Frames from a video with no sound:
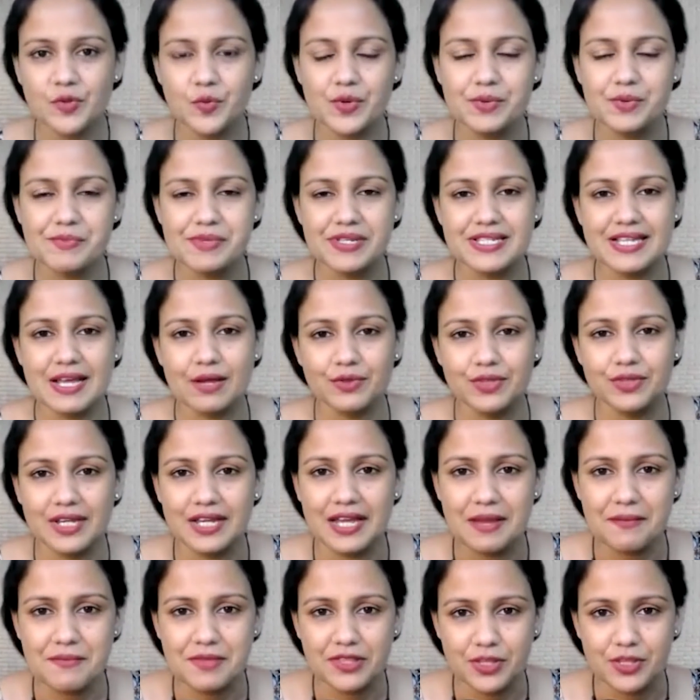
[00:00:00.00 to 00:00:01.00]
we miss out the
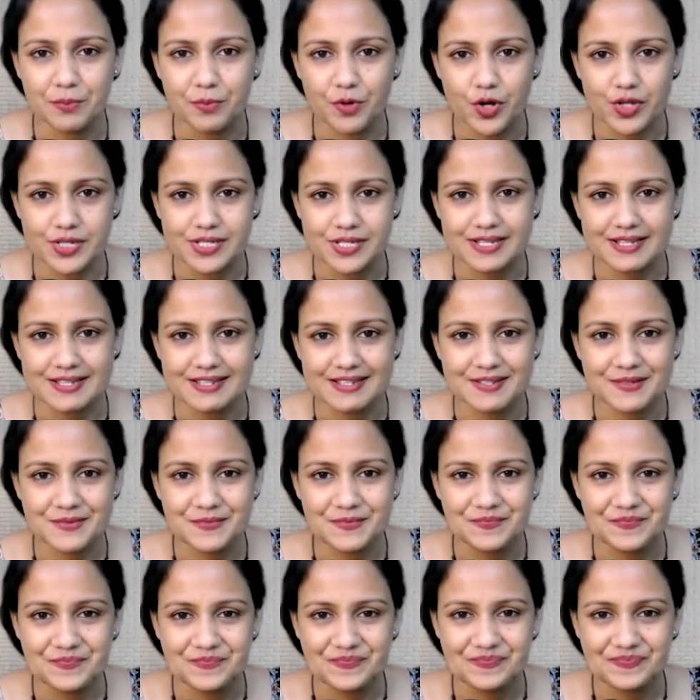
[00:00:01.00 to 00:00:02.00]
game in the process.
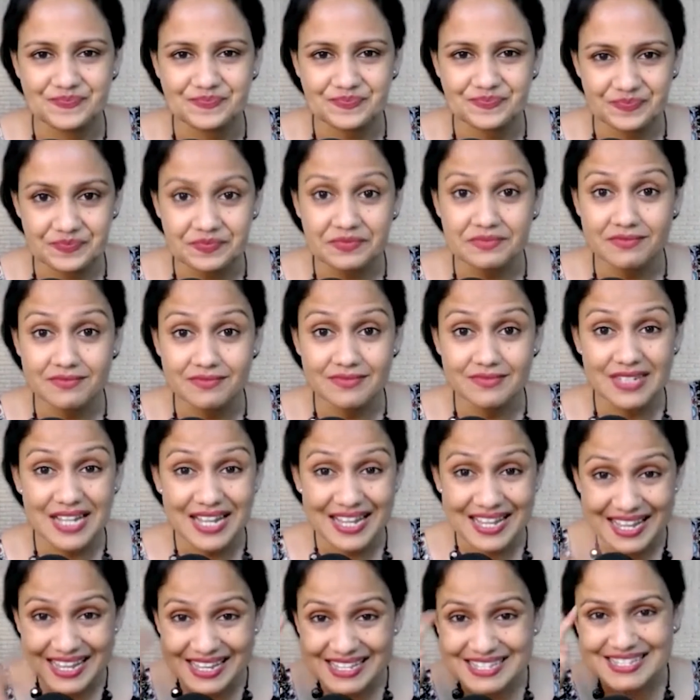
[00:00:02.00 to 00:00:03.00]

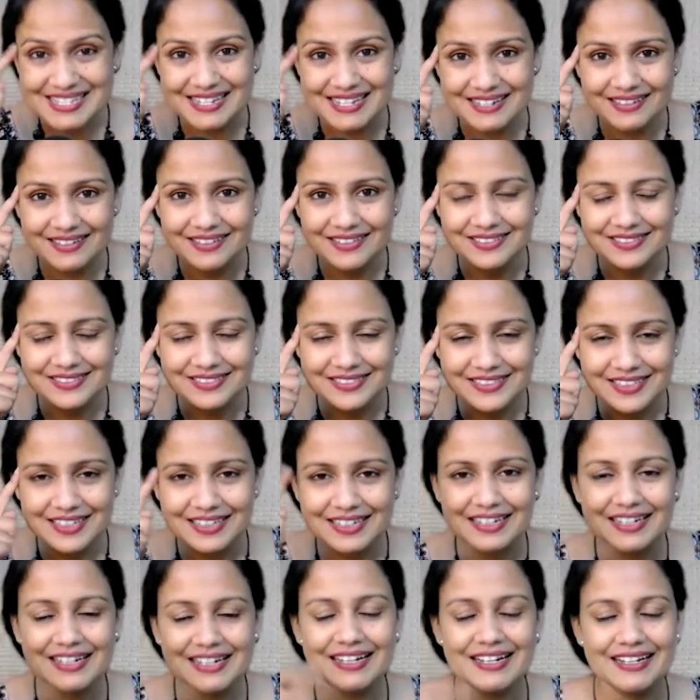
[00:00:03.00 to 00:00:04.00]
Hits here.
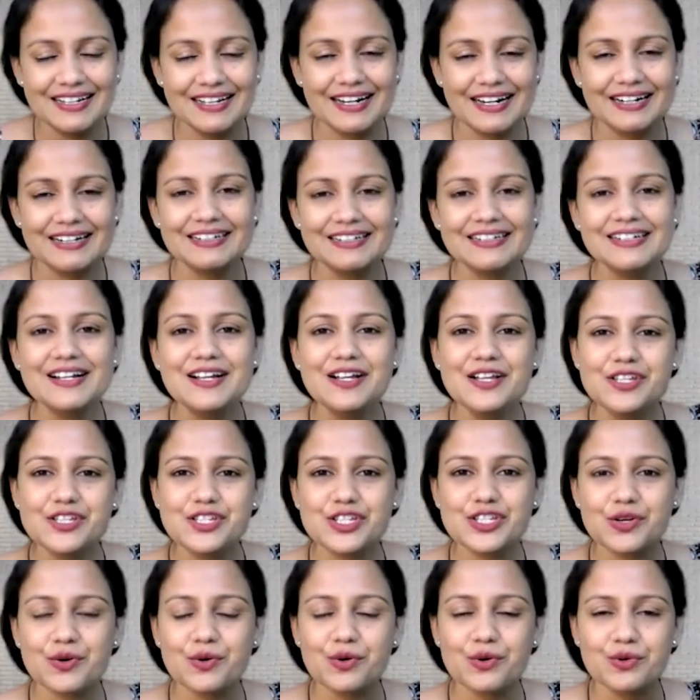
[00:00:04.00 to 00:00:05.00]
Yeah,
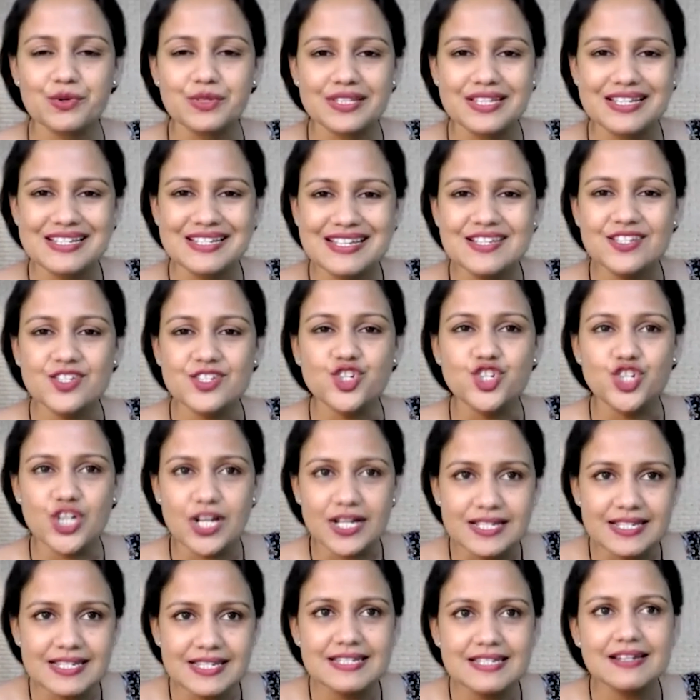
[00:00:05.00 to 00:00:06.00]
so this is
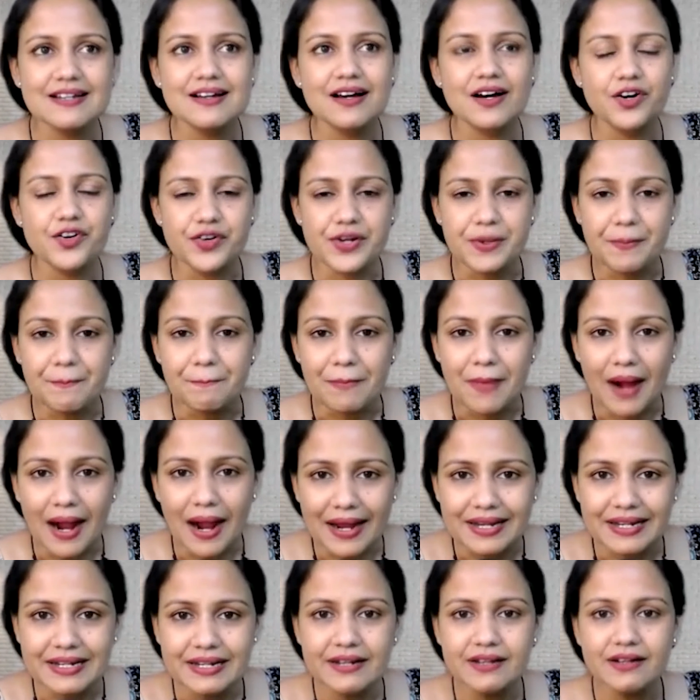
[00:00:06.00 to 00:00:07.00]
just a
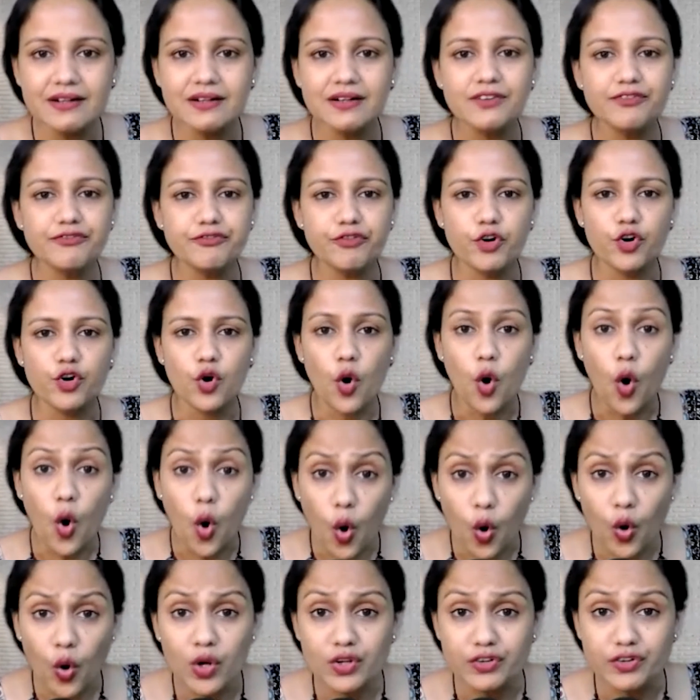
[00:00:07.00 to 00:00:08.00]
reminder for
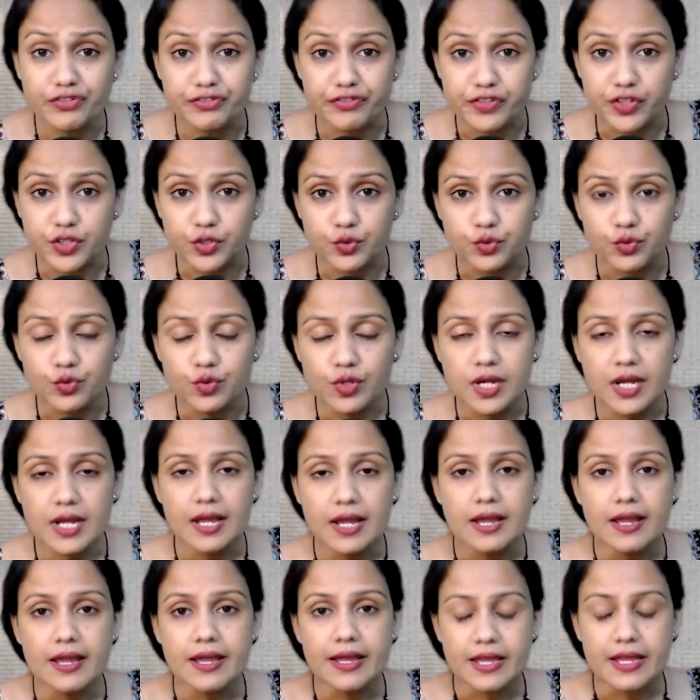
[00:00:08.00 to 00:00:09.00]
all of you.
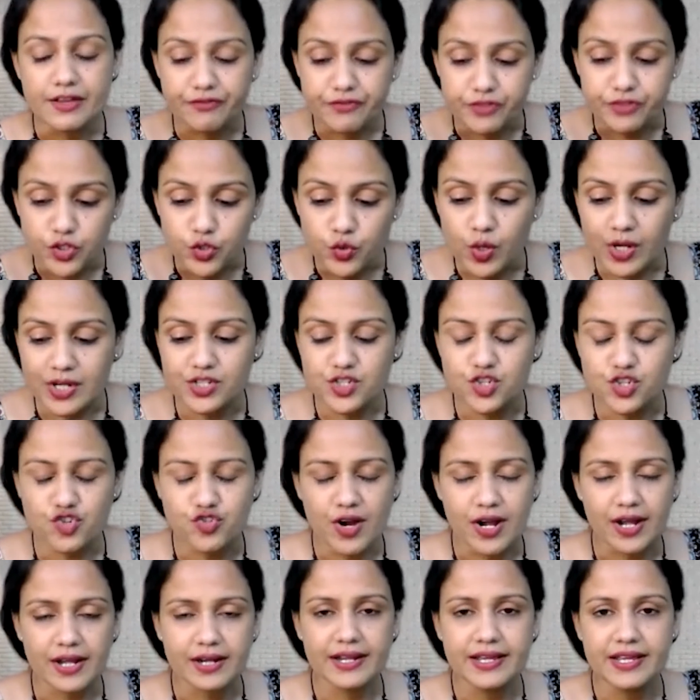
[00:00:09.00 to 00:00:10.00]
If you are
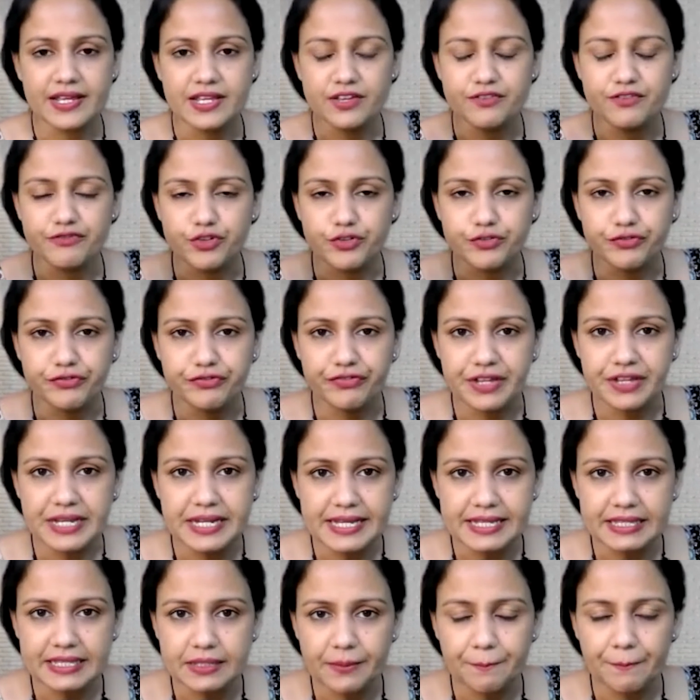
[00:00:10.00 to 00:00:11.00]
struggling, if you're
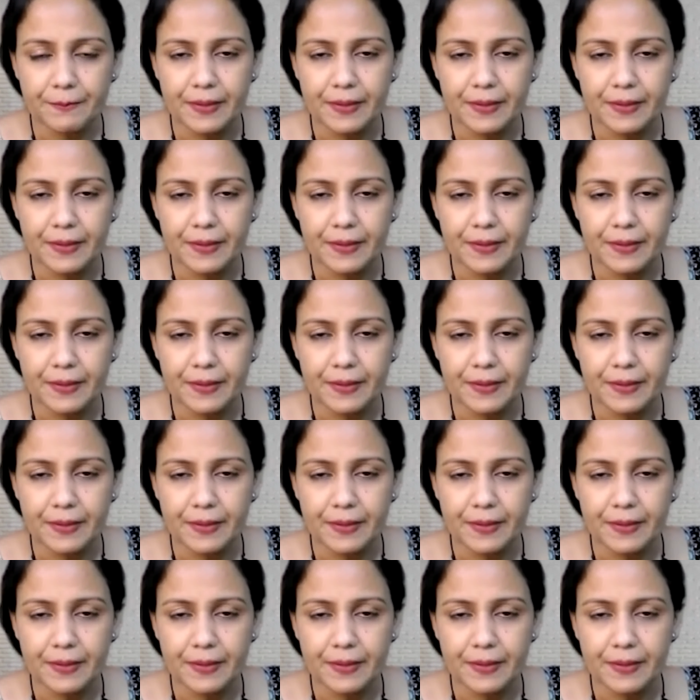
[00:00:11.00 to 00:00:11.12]
feeling the